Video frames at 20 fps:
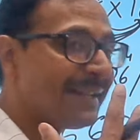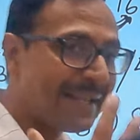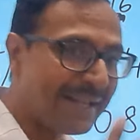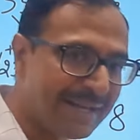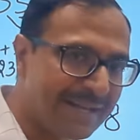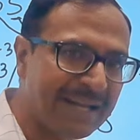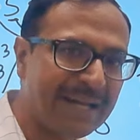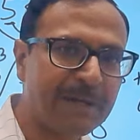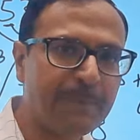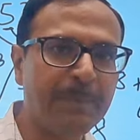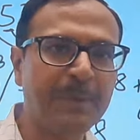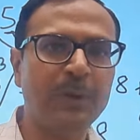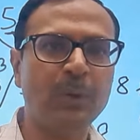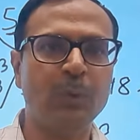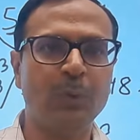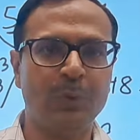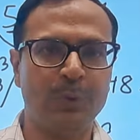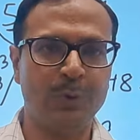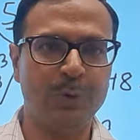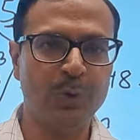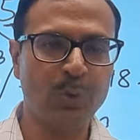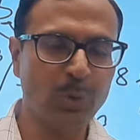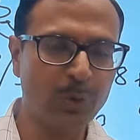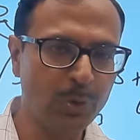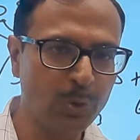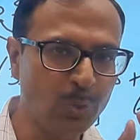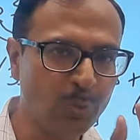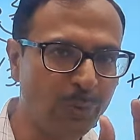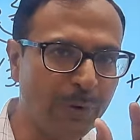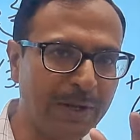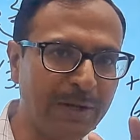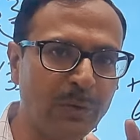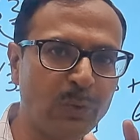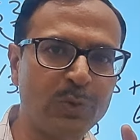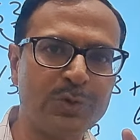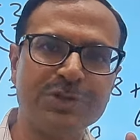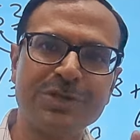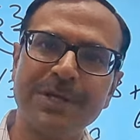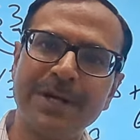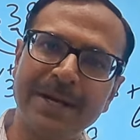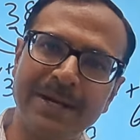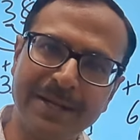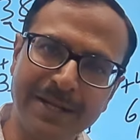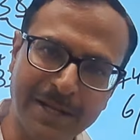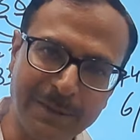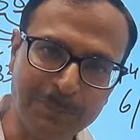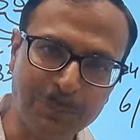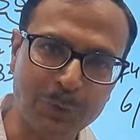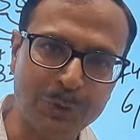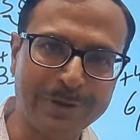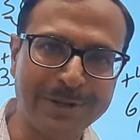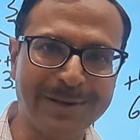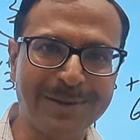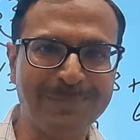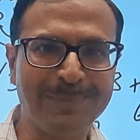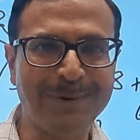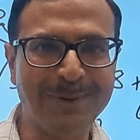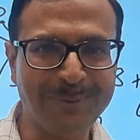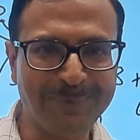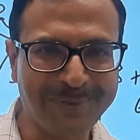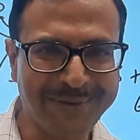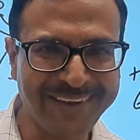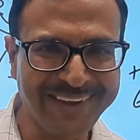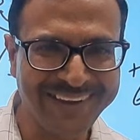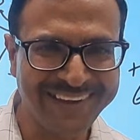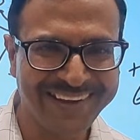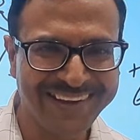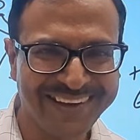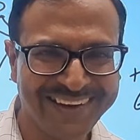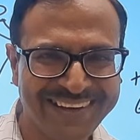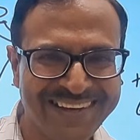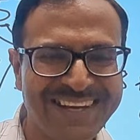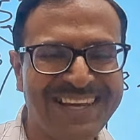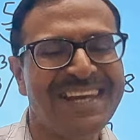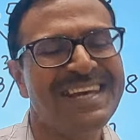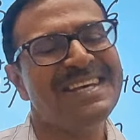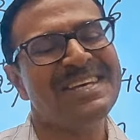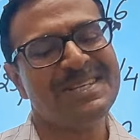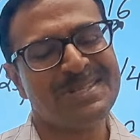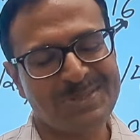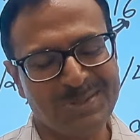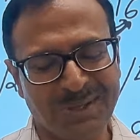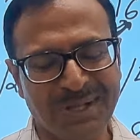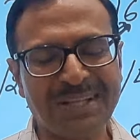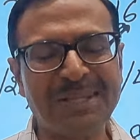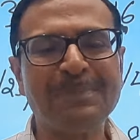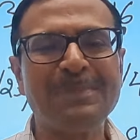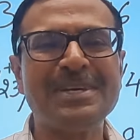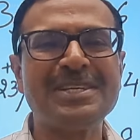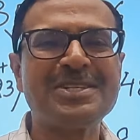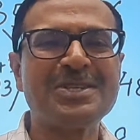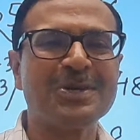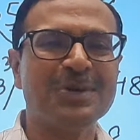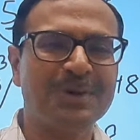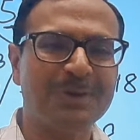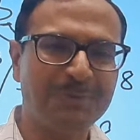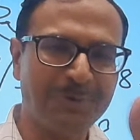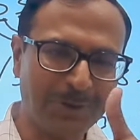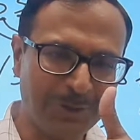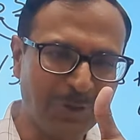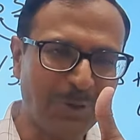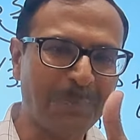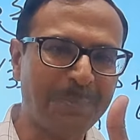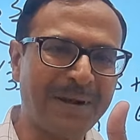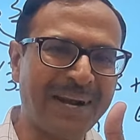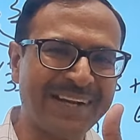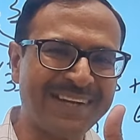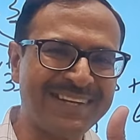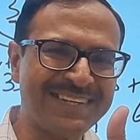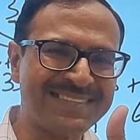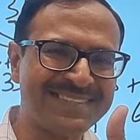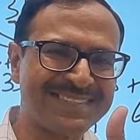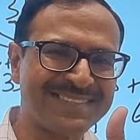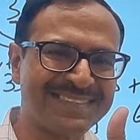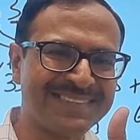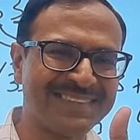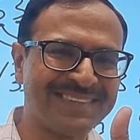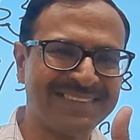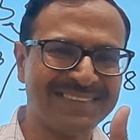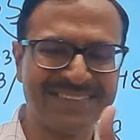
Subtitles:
then let me know. Don't do one question and then put the comment, okay? So all the best for your practice.